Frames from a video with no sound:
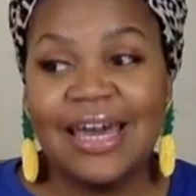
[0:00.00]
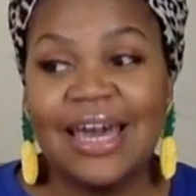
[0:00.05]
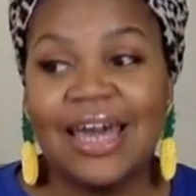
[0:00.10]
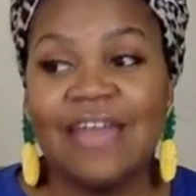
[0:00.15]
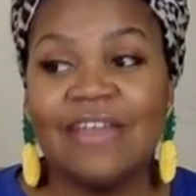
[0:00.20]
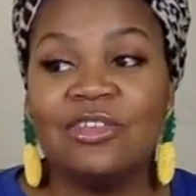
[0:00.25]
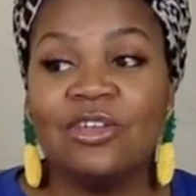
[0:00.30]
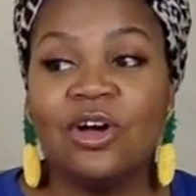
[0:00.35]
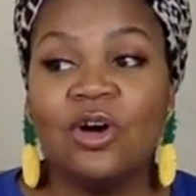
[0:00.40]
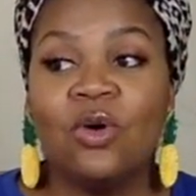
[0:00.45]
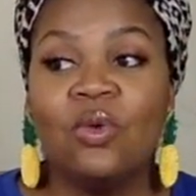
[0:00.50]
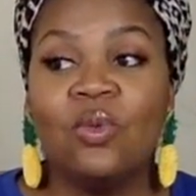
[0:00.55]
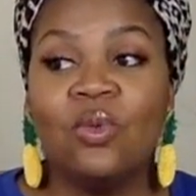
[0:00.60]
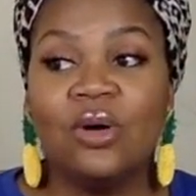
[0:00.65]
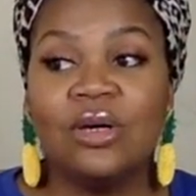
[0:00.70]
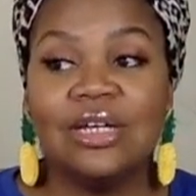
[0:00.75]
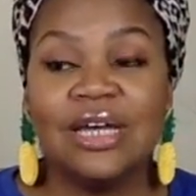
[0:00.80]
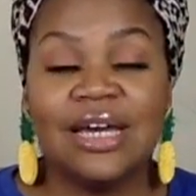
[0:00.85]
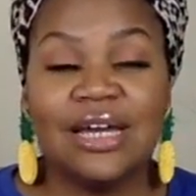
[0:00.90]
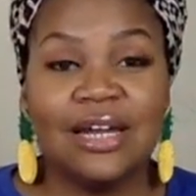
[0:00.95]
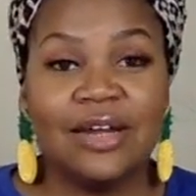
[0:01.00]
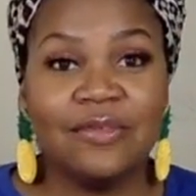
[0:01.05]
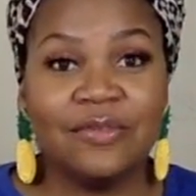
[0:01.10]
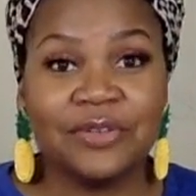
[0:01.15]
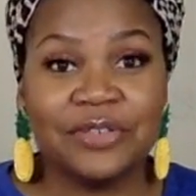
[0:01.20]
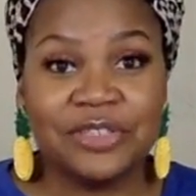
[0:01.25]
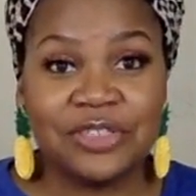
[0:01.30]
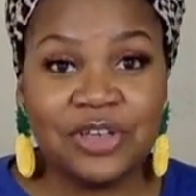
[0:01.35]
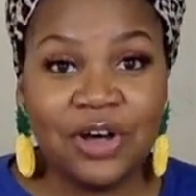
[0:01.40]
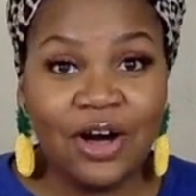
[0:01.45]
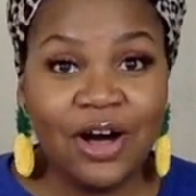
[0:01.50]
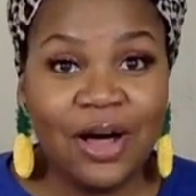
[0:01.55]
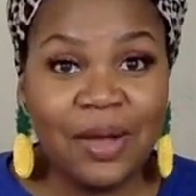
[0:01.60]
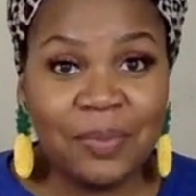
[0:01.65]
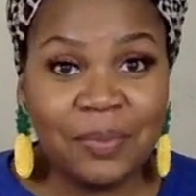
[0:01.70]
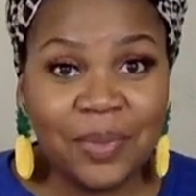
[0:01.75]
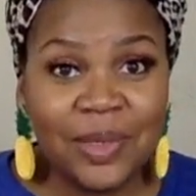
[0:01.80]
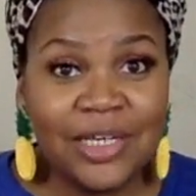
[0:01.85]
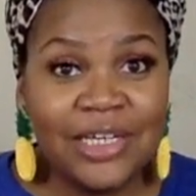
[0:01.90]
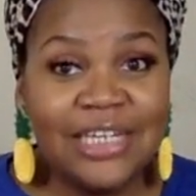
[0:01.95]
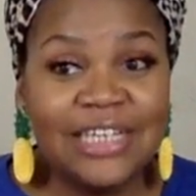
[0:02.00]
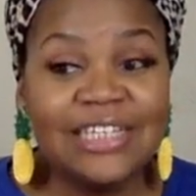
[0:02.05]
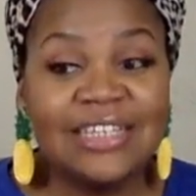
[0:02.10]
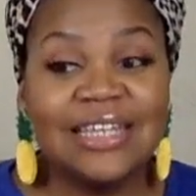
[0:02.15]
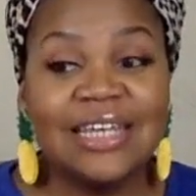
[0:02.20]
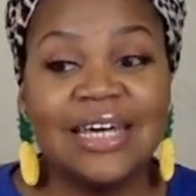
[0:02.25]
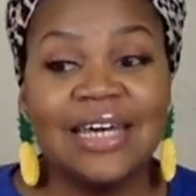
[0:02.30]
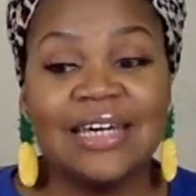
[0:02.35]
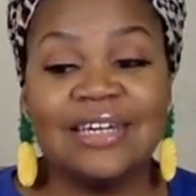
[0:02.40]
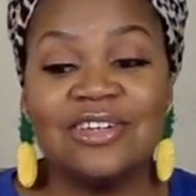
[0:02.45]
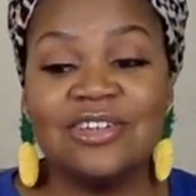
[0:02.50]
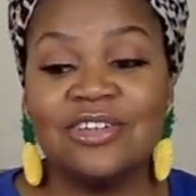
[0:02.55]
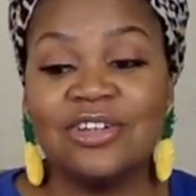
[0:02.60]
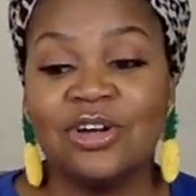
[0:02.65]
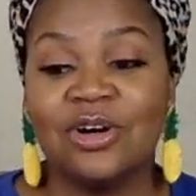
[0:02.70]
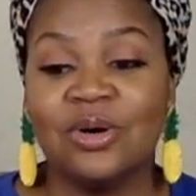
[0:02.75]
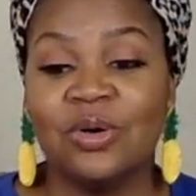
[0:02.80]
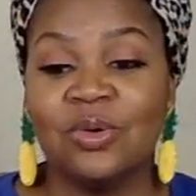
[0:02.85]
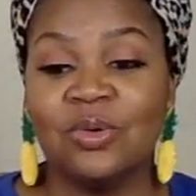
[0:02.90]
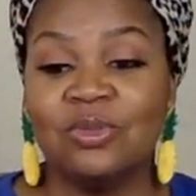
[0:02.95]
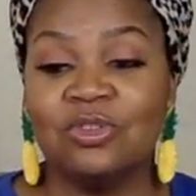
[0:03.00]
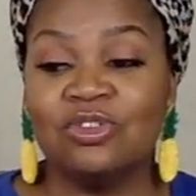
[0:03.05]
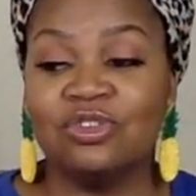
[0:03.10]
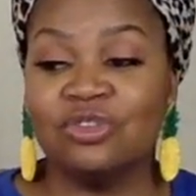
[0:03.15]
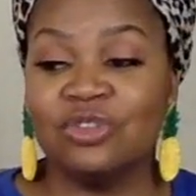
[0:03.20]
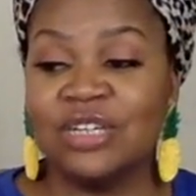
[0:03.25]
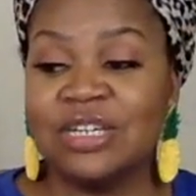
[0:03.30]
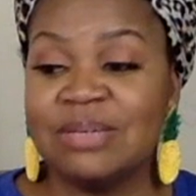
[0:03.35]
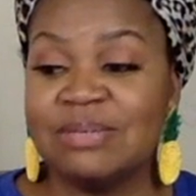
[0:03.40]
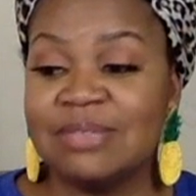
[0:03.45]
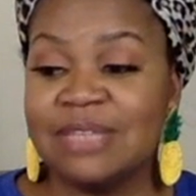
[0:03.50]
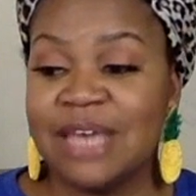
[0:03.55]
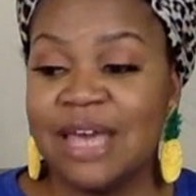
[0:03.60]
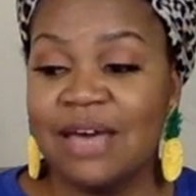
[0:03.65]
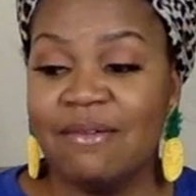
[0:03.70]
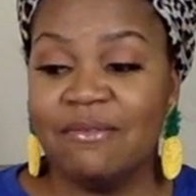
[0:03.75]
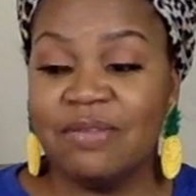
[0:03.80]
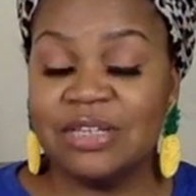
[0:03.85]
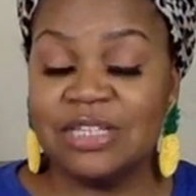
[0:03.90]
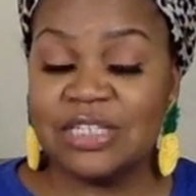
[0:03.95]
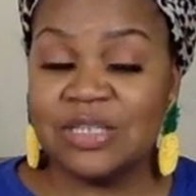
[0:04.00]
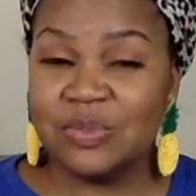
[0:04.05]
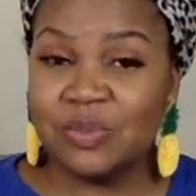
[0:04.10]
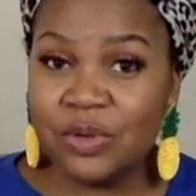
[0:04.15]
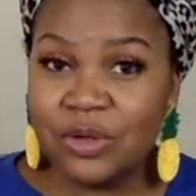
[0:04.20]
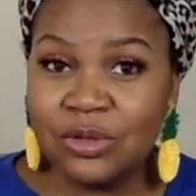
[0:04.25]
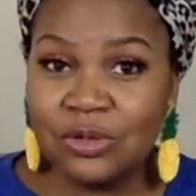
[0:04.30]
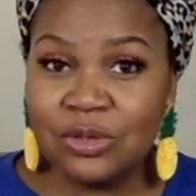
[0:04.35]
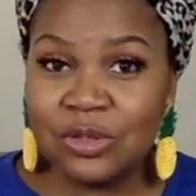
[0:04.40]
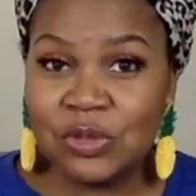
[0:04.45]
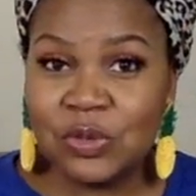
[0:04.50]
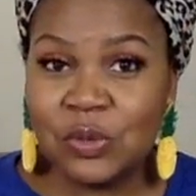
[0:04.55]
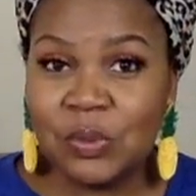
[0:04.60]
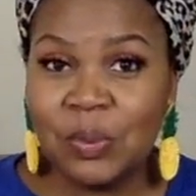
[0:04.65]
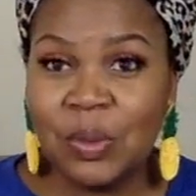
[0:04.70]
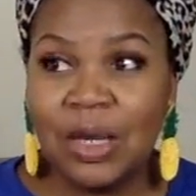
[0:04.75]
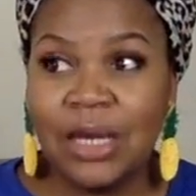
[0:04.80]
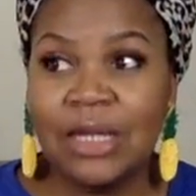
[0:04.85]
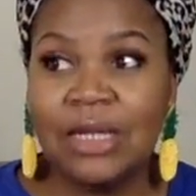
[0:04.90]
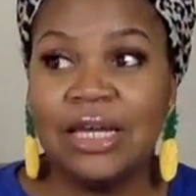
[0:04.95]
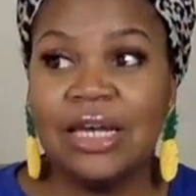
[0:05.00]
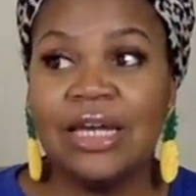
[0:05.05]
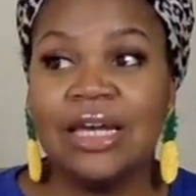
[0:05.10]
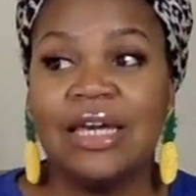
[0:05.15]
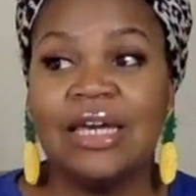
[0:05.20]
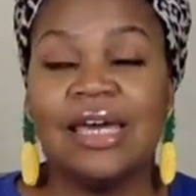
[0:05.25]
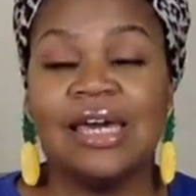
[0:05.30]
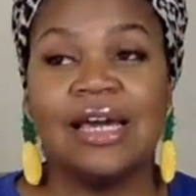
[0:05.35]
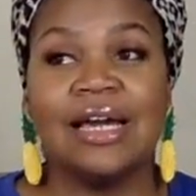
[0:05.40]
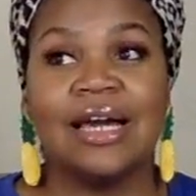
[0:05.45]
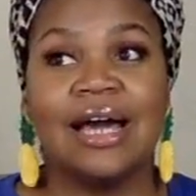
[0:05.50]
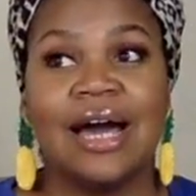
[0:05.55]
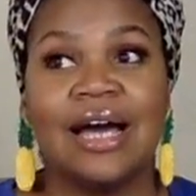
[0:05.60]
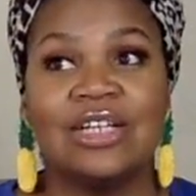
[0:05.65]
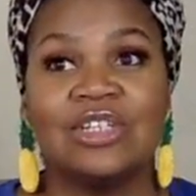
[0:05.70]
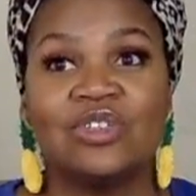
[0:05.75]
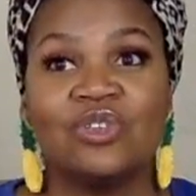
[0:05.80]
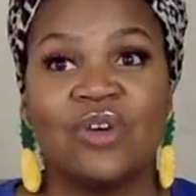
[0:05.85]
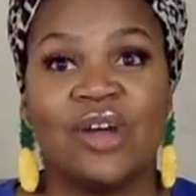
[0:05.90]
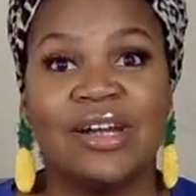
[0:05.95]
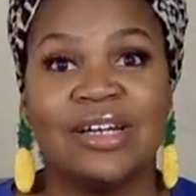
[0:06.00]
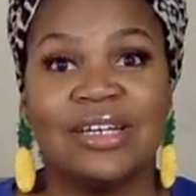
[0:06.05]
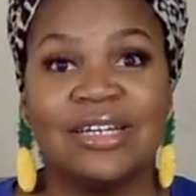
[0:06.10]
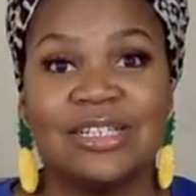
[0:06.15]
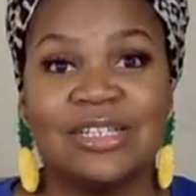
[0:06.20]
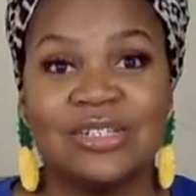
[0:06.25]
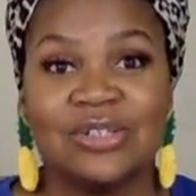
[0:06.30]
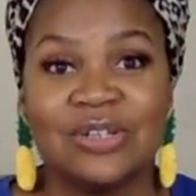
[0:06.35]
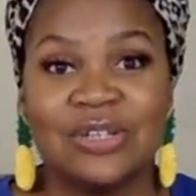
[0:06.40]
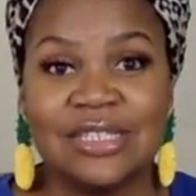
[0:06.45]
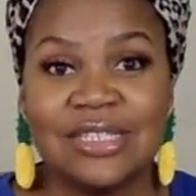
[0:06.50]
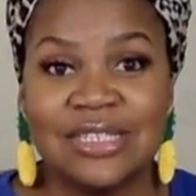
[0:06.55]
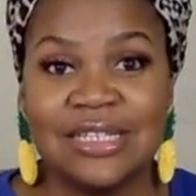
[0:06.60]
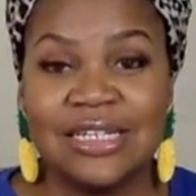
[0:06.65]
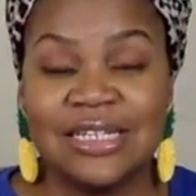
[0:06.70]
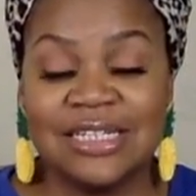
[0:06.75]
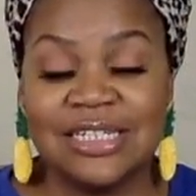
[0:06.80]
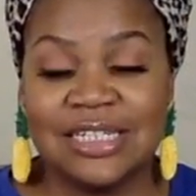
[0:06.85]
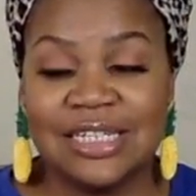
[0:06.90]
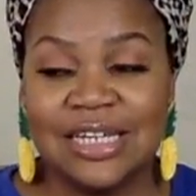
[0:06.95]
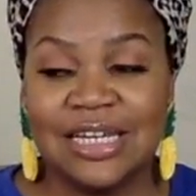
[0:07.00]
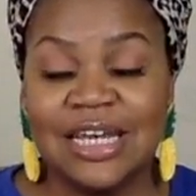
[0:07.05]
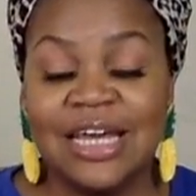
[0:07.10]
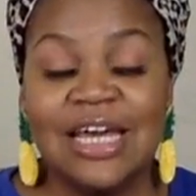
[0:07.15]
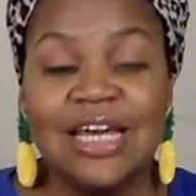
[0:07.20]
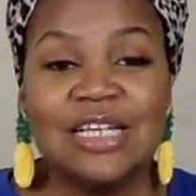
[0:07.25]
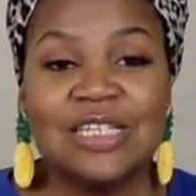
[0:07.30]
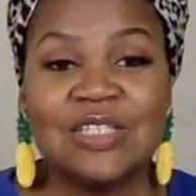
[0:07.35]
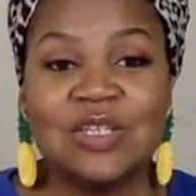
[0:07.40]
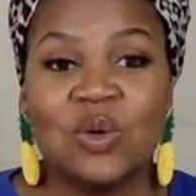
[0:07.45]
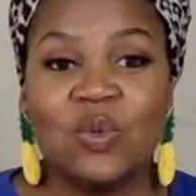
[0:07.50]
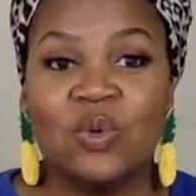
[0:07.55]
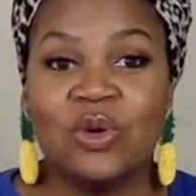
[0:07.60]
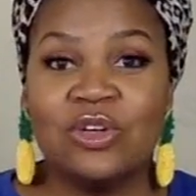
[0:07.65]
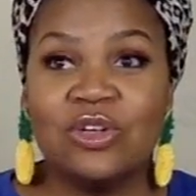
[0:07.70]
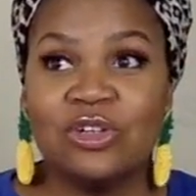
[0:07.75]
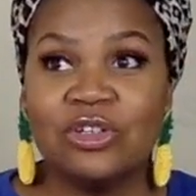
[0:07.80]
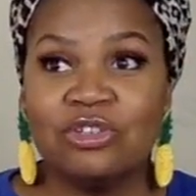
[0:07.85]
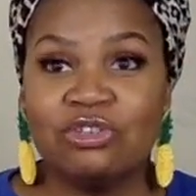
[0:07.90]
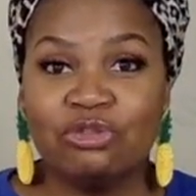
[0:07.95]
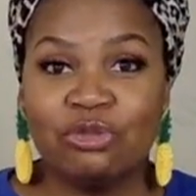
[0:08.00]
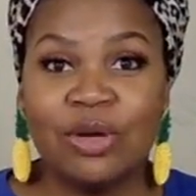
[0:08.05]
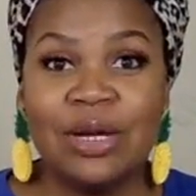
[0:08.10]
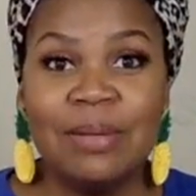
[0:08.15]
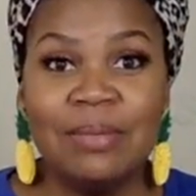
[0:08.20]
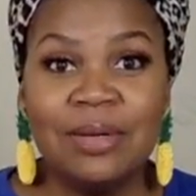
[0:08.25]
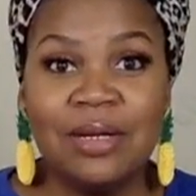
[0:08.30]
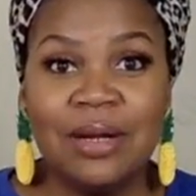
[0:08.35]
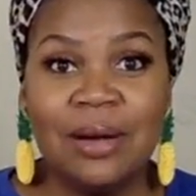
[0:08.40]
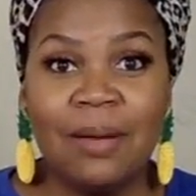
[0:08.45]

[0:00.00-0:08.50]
and no one had ever taught me that, you know, dreams have a spiritual meaning and God's trying to get your attention. So when you're dreaming